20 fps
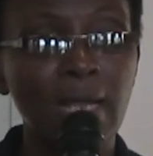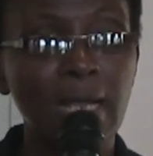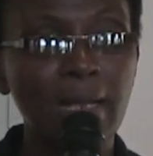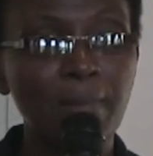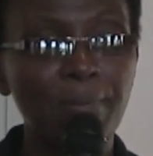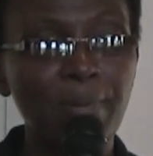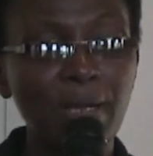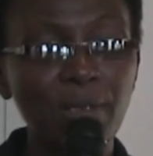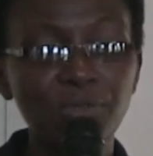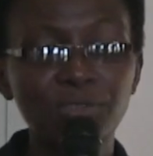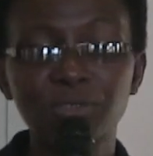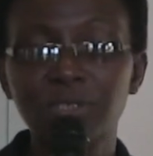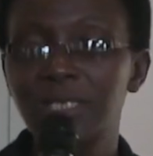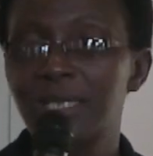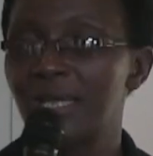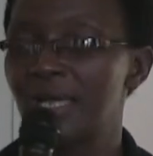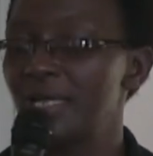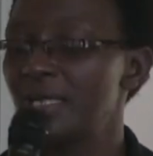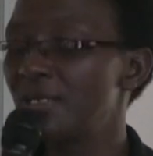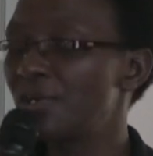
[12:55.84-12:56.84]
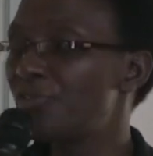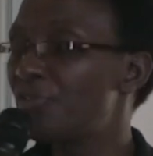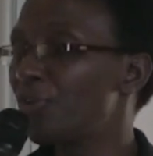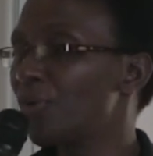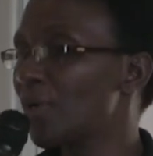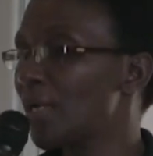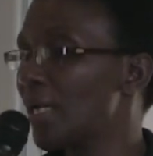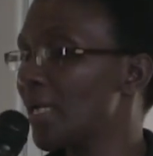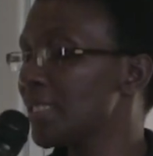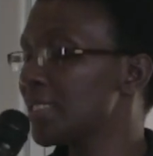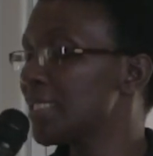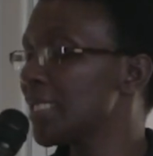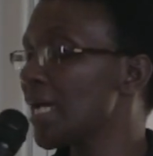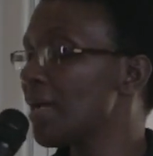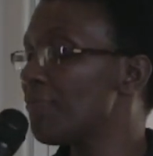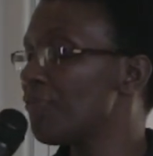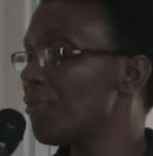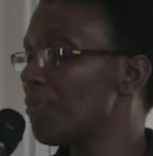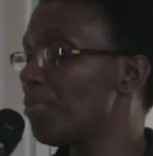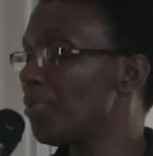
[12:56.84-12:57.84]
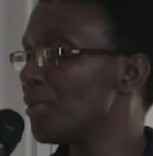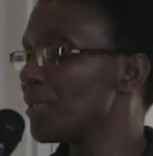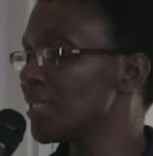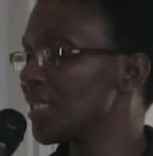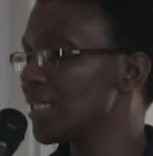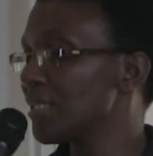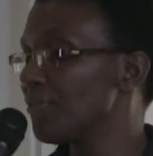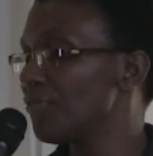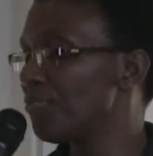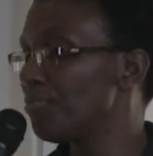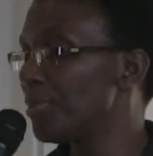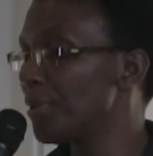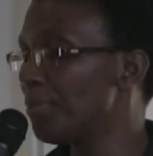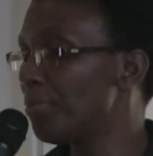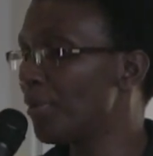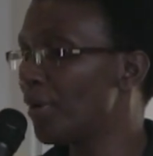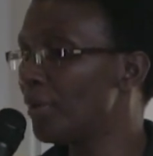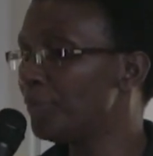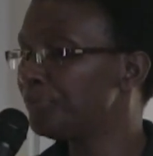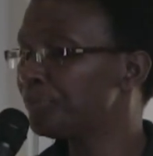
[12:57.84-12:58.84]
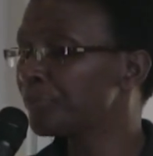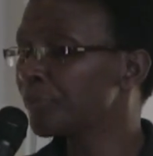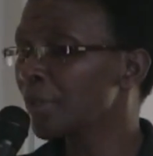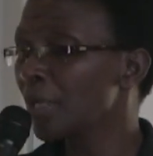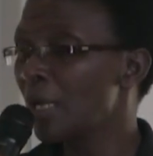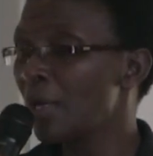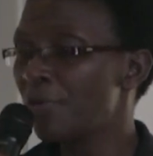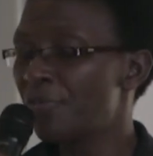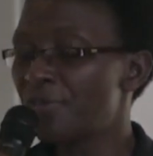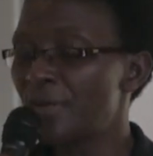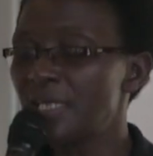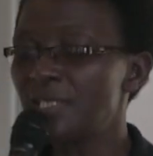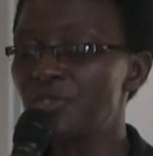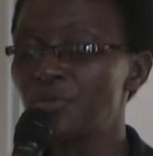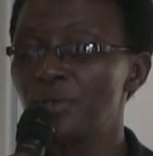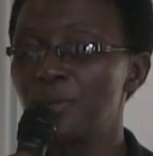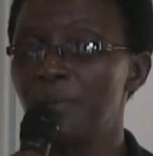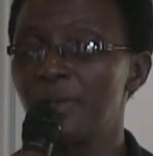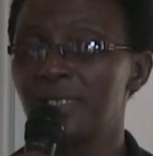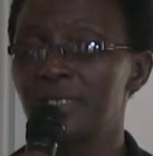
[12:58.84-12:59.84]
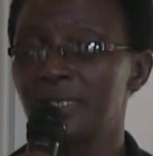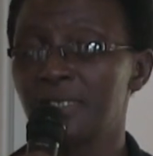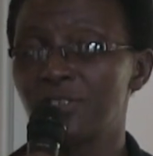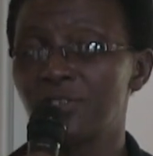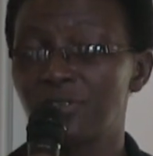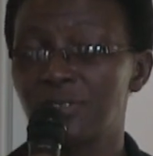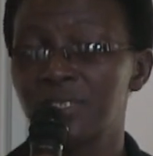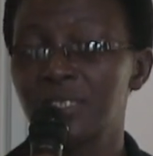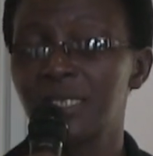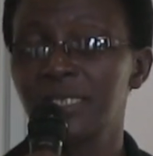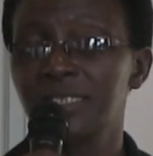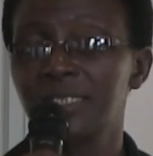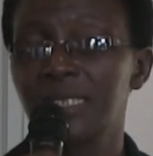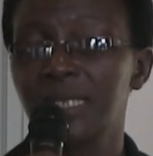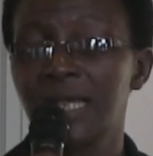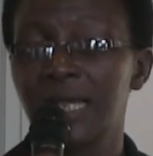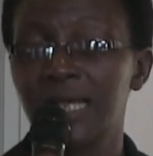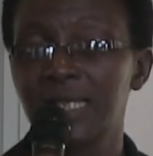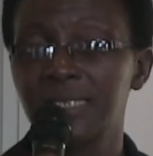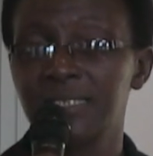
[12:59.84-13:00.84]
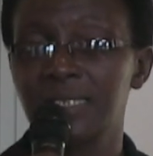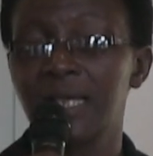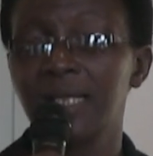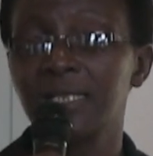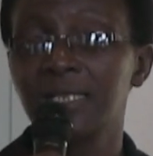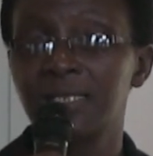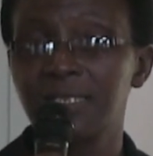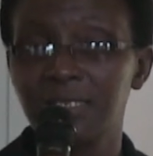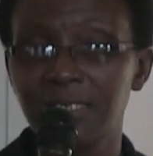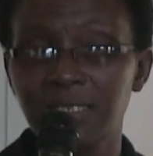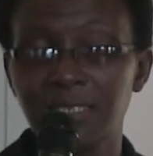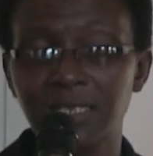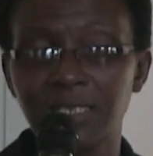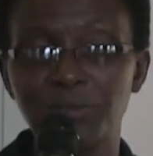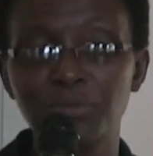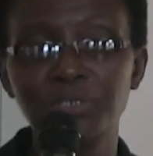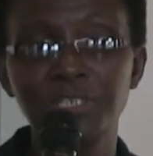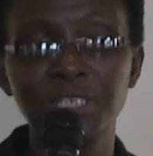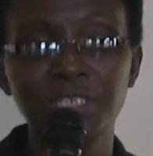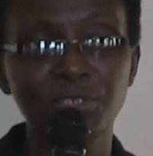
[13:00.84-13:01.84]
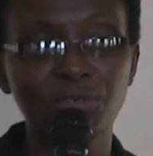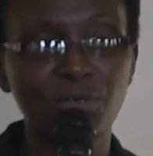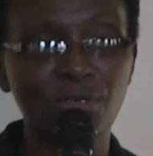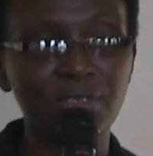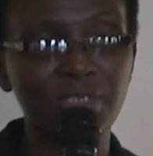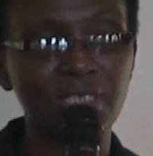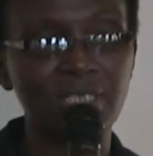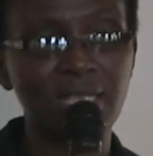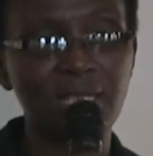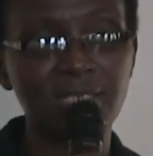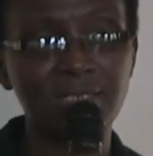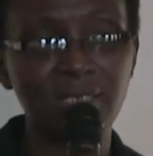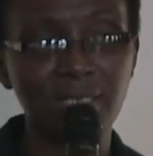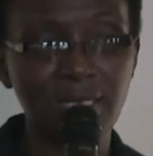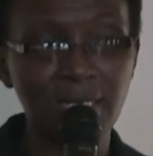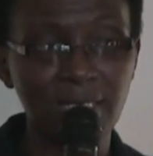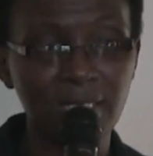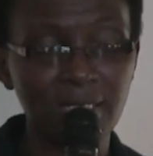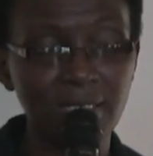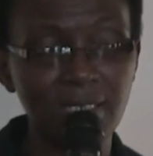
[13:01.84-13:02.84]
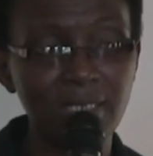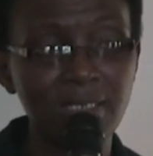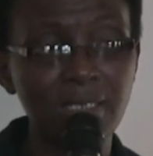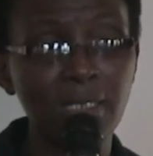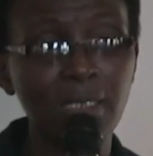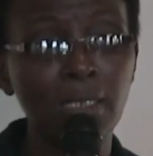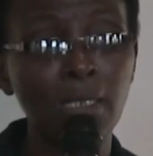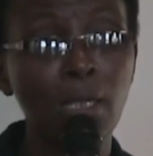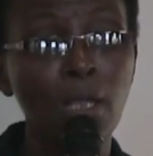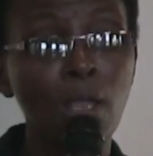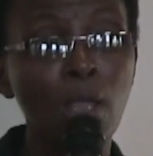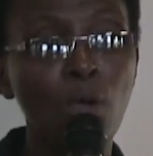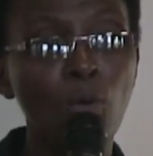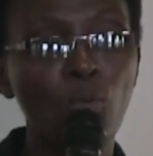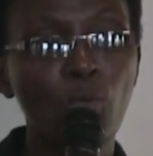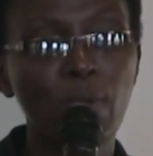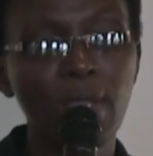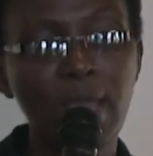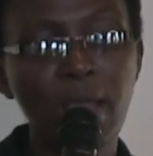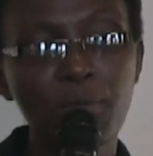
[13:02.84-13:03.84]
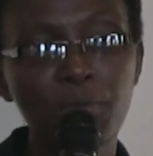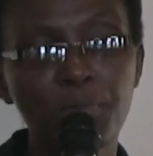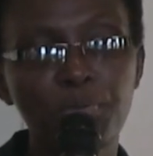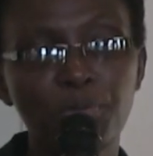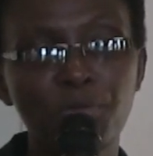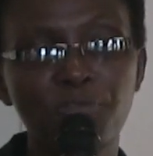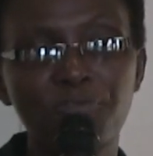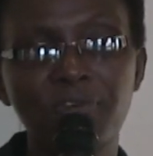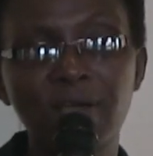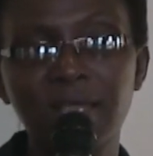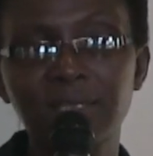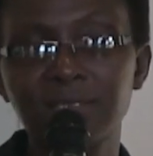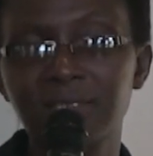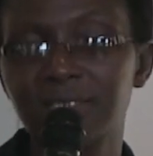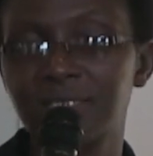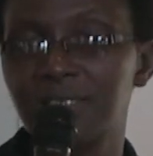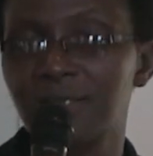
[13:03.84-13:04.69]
About caring for HIV positive people, Friends Women's Association has a clinic which is called the Nhaseka Clinic, where we provide the